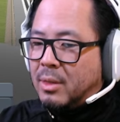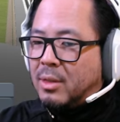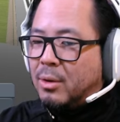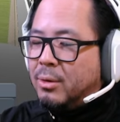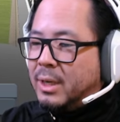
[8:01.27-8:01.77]

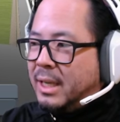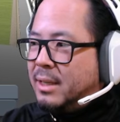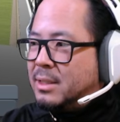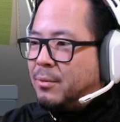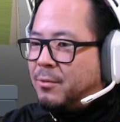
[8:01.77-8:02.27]

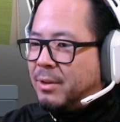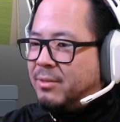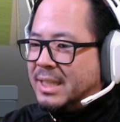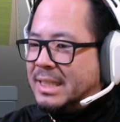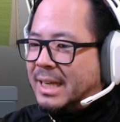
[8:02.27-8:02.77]
30 to
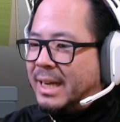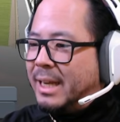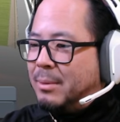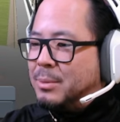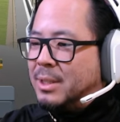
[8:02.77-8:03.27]
50
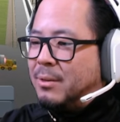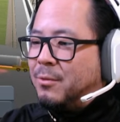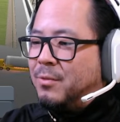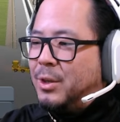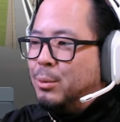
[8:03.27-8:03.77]
times the
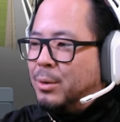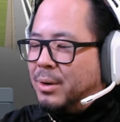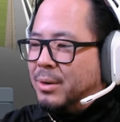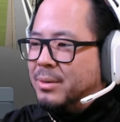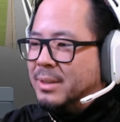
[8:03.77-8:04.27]

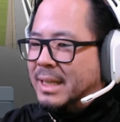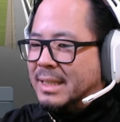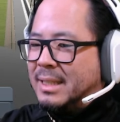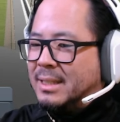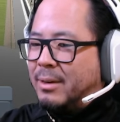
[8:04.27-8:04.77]
fuel
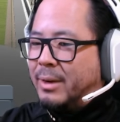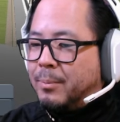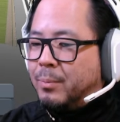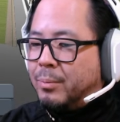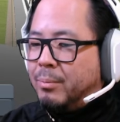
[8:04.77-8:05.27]

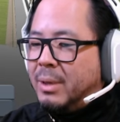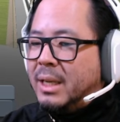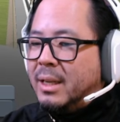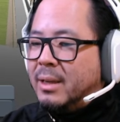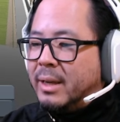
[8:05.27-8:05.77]
necessary,
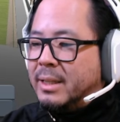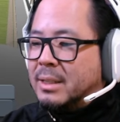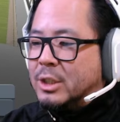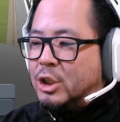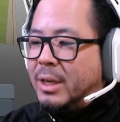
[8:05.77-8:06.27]
meaning it
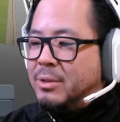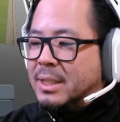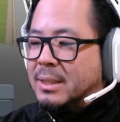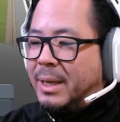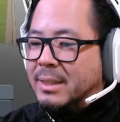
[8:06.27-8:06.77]
shaves
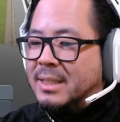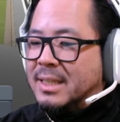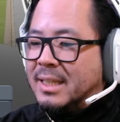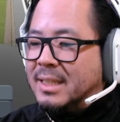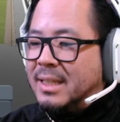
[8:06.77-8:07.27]
us about
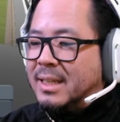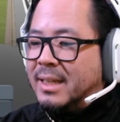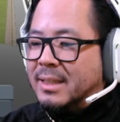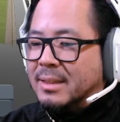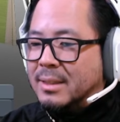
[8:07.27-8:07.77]
60
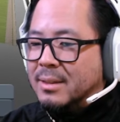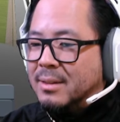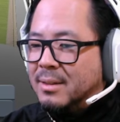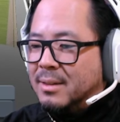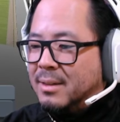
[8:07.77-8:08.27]
tons
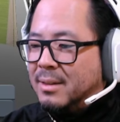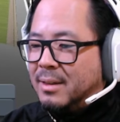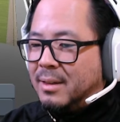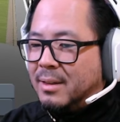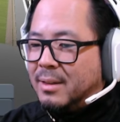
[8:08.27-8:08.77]

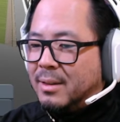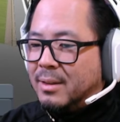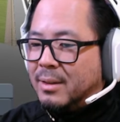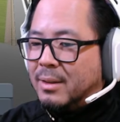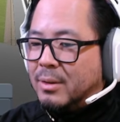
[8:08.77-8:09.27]

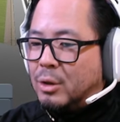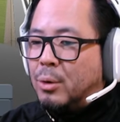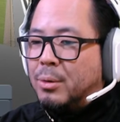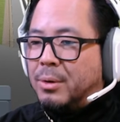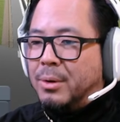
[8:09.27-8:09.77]

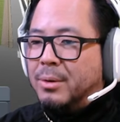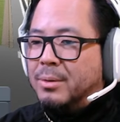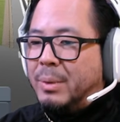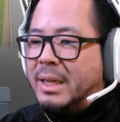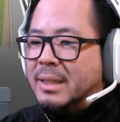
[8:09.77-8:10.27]
total.
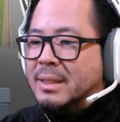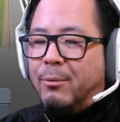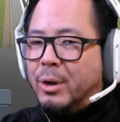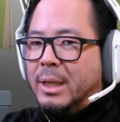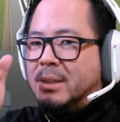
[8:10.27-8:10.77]
Because
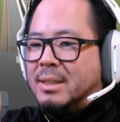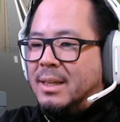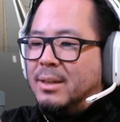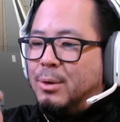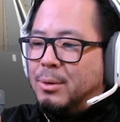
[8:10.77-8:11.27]
every
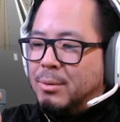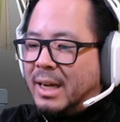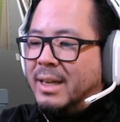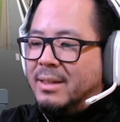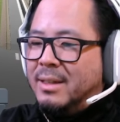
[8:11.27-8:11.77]
single
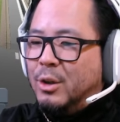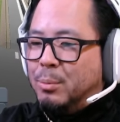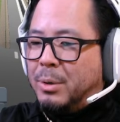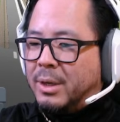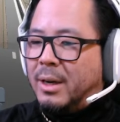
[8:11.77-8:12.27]
ton you
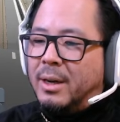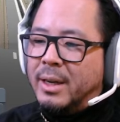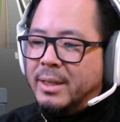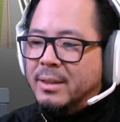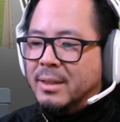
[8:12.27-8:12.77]
put
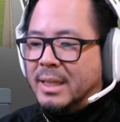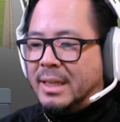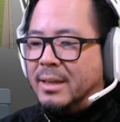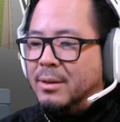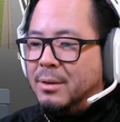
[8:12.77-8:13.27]
on
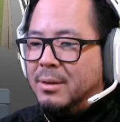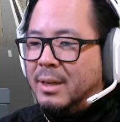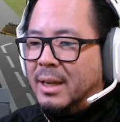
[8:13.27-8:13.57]
here,